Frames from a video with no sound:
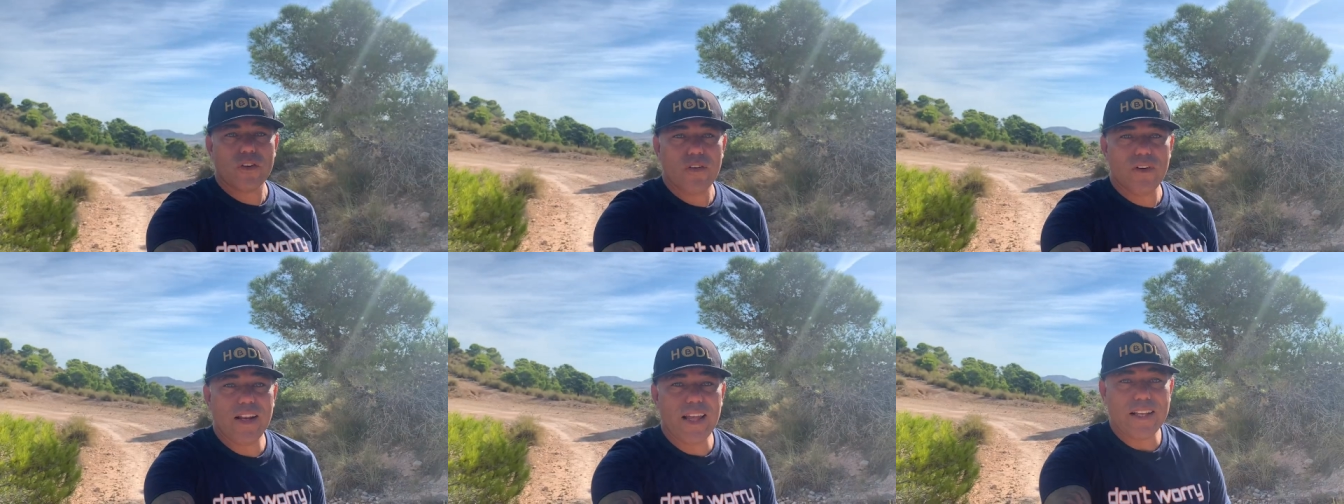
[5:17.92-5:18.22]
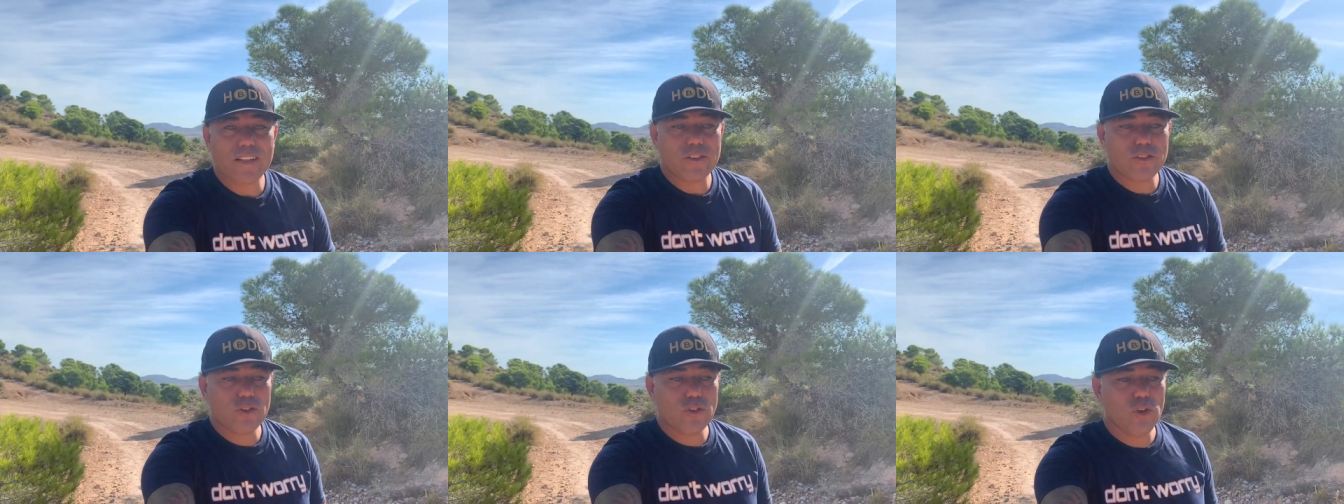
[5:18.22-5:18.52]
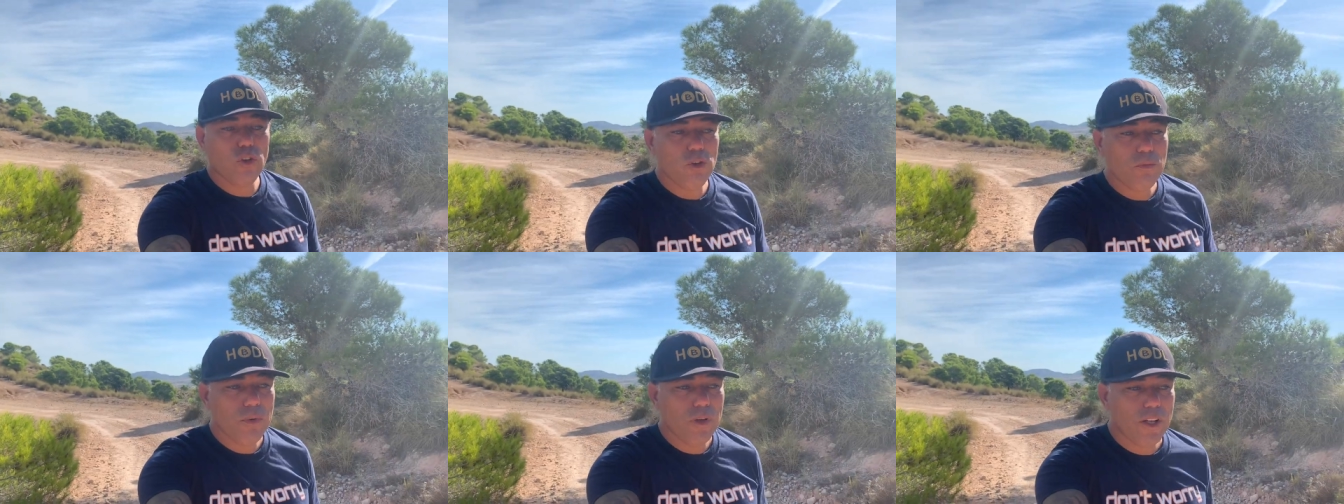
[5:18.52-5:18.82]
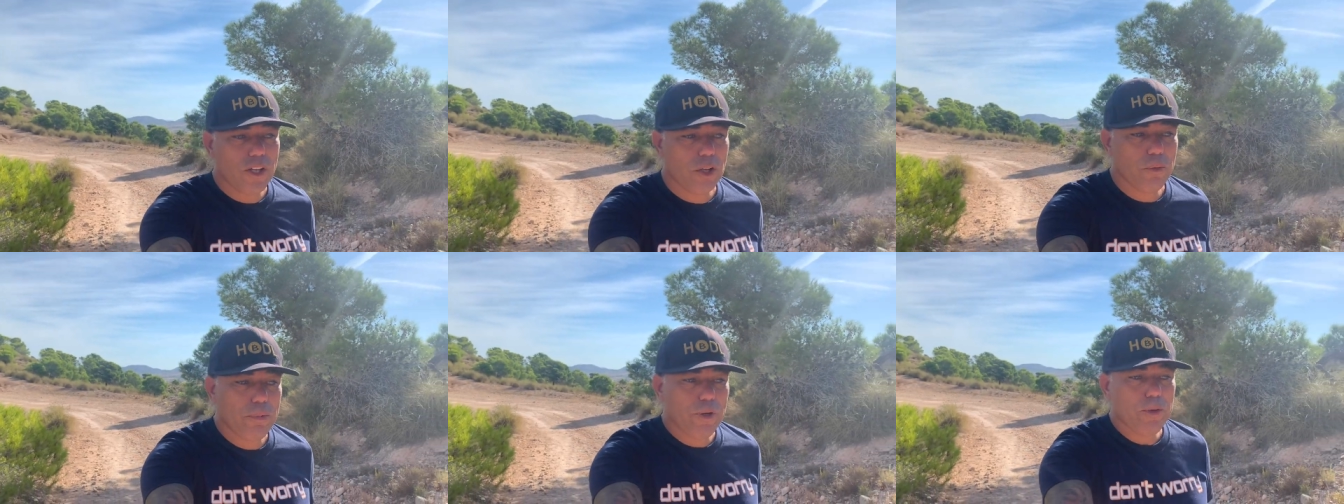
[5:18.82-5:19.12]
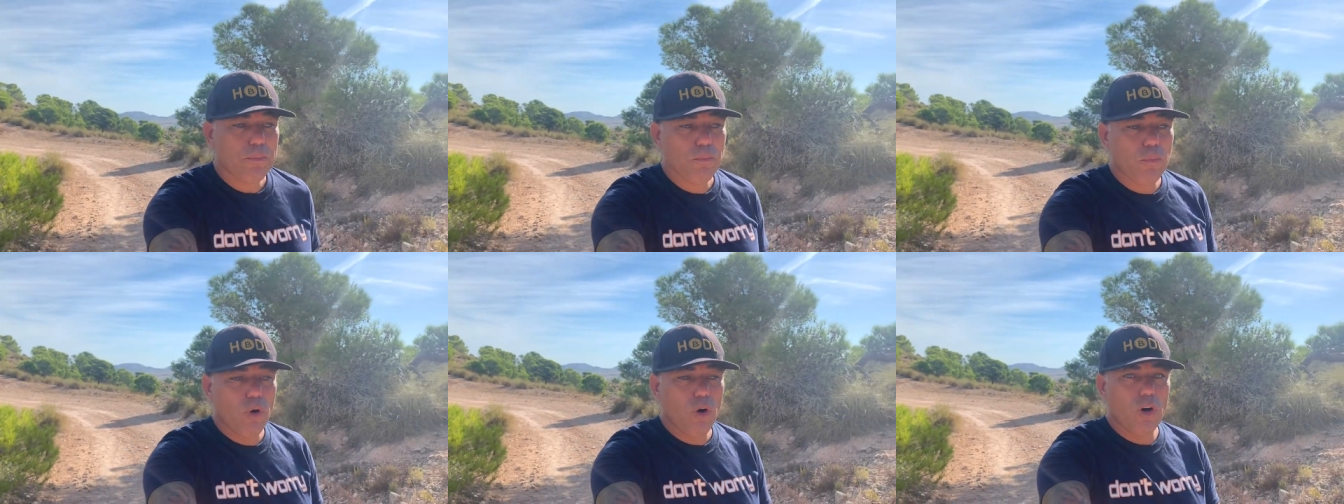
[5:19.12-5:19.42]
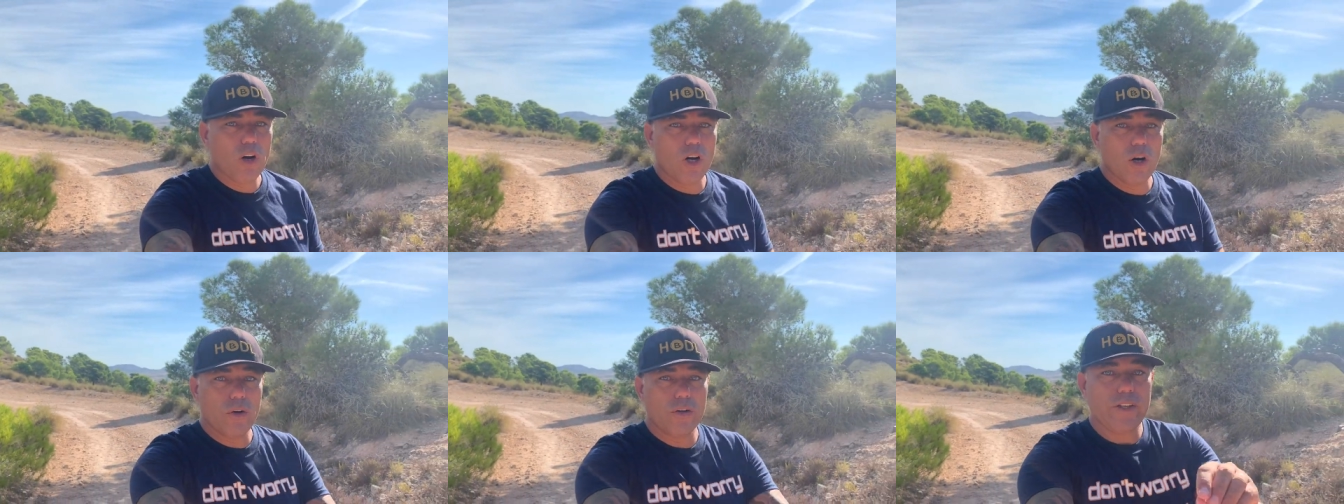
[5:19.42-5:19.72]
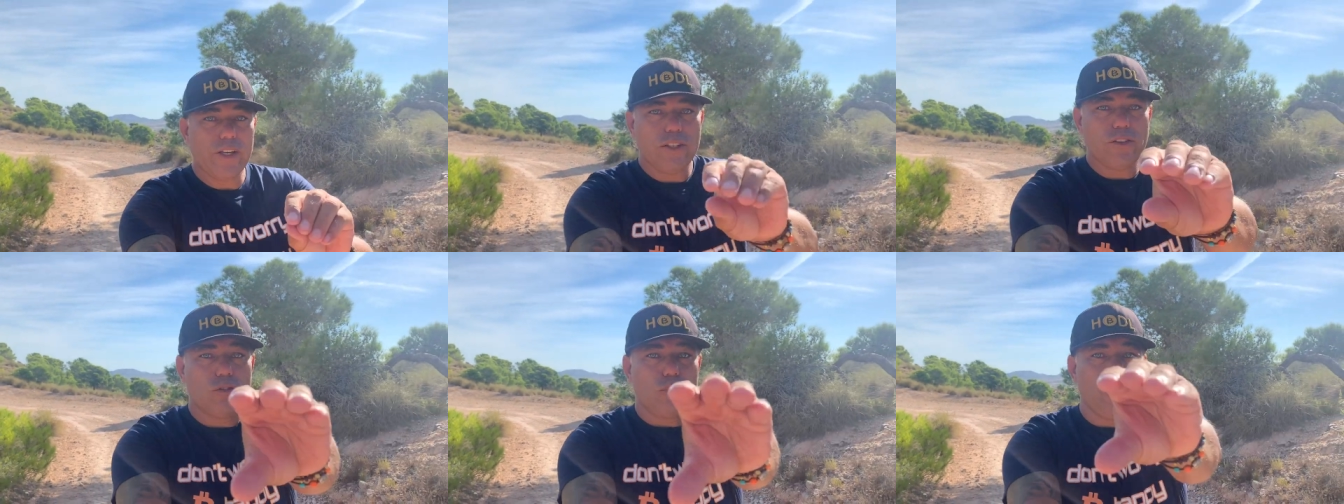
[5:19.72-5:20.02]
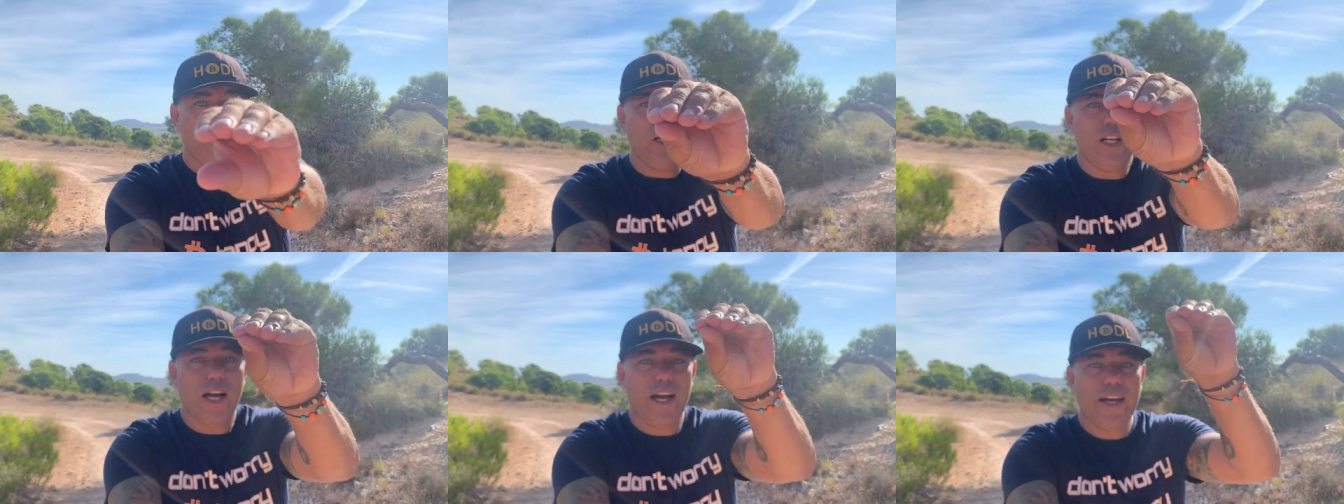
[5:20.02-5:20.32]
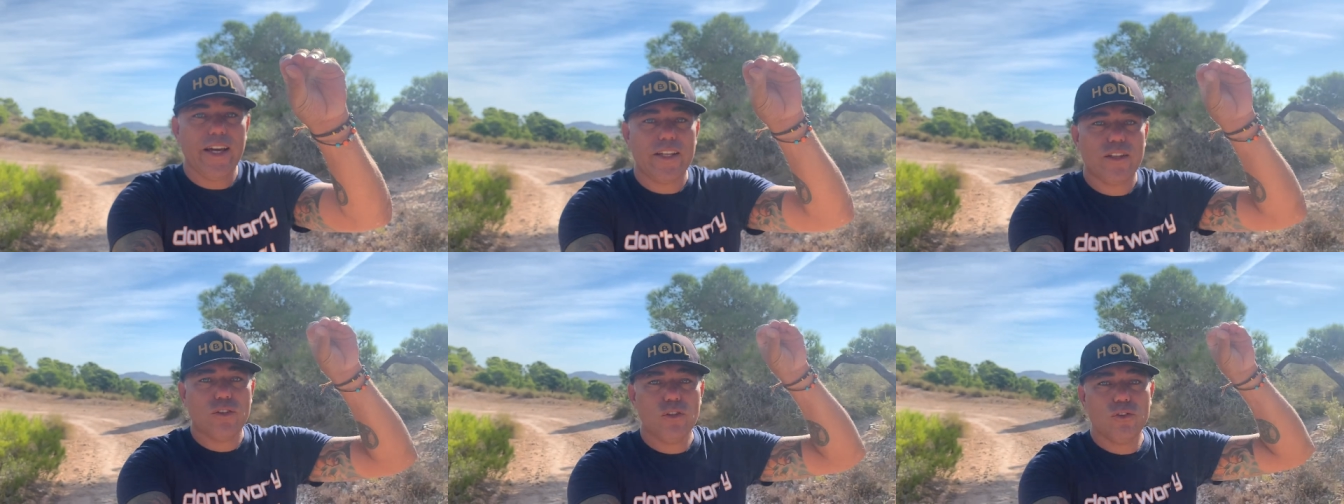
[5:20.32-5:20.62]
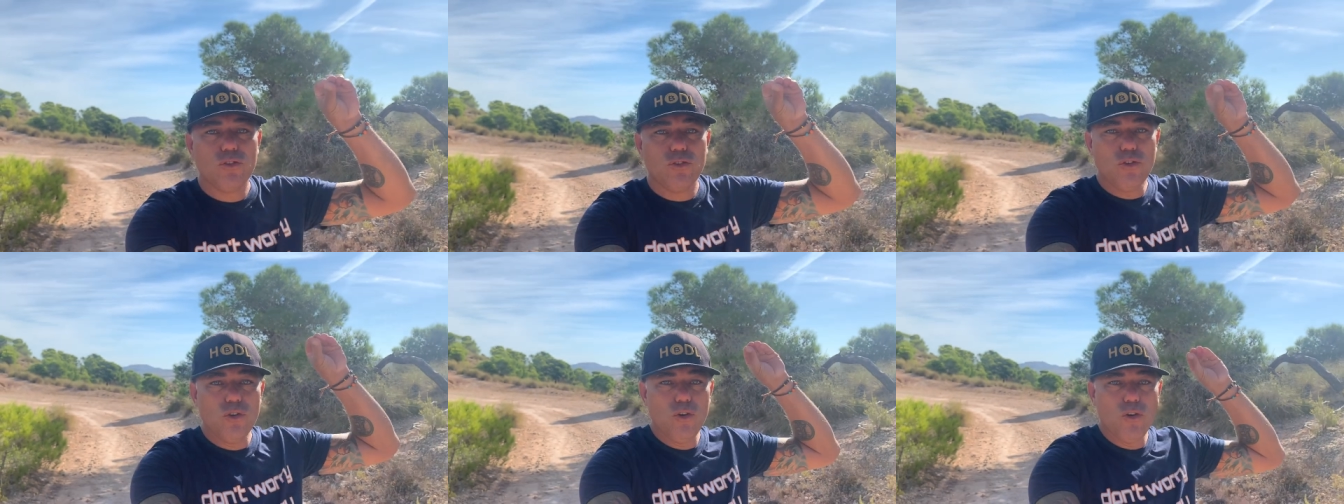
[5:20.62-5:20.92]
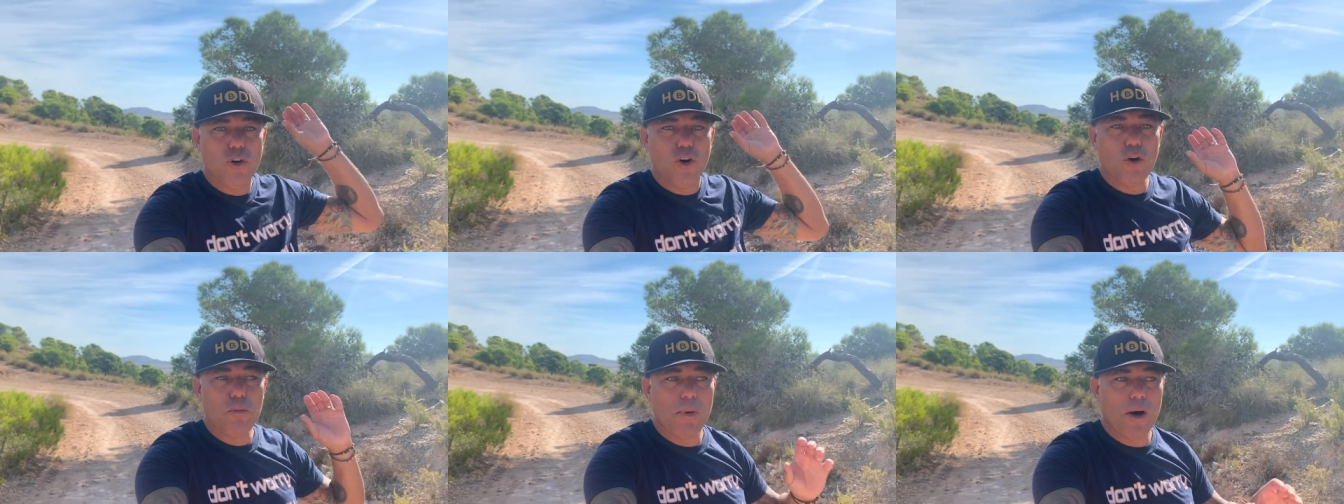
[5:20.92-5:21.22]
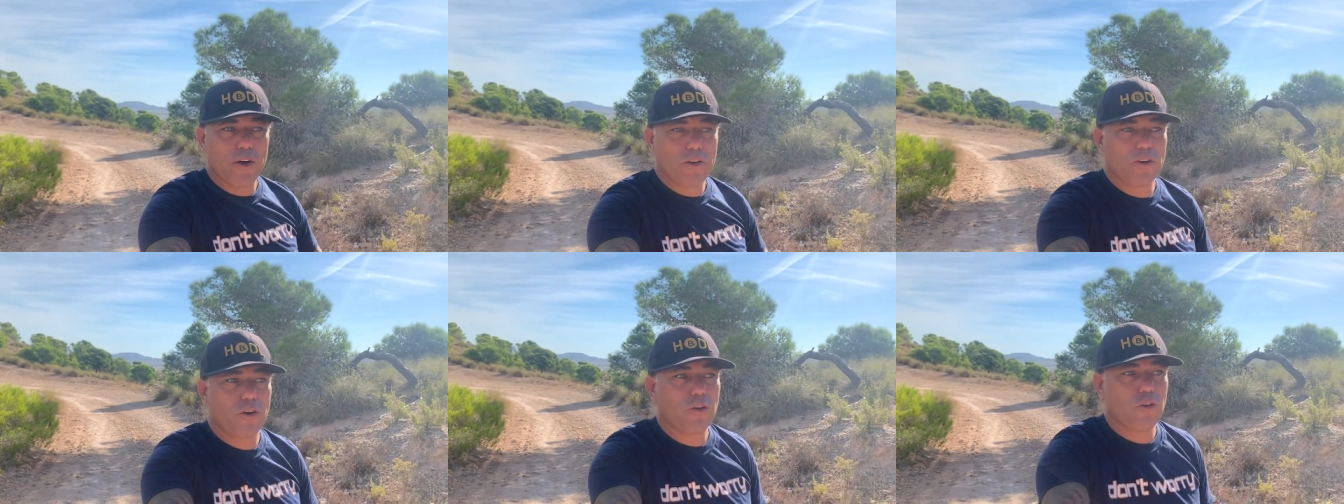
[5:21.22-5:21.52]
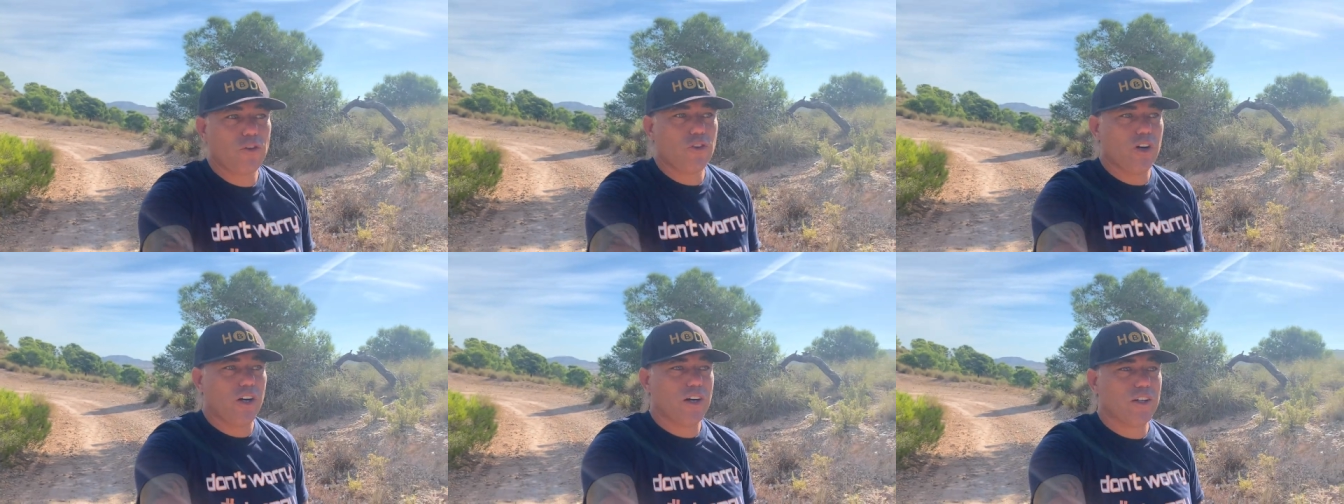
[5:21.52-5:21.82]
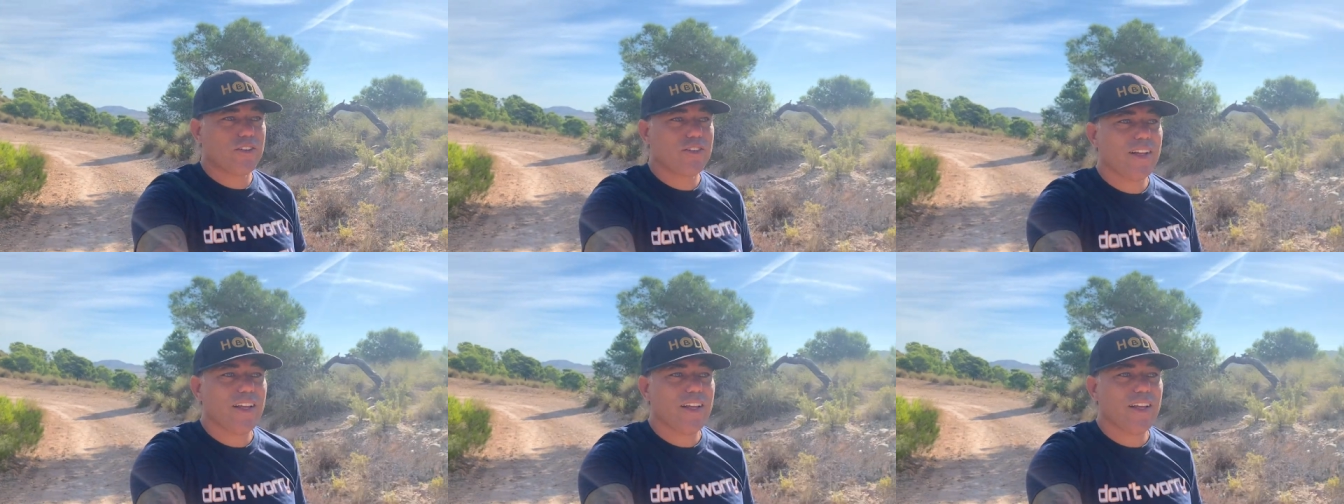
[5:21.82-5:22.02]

let's zoom a little bit more out. Yes, we like to zoom out of the charts.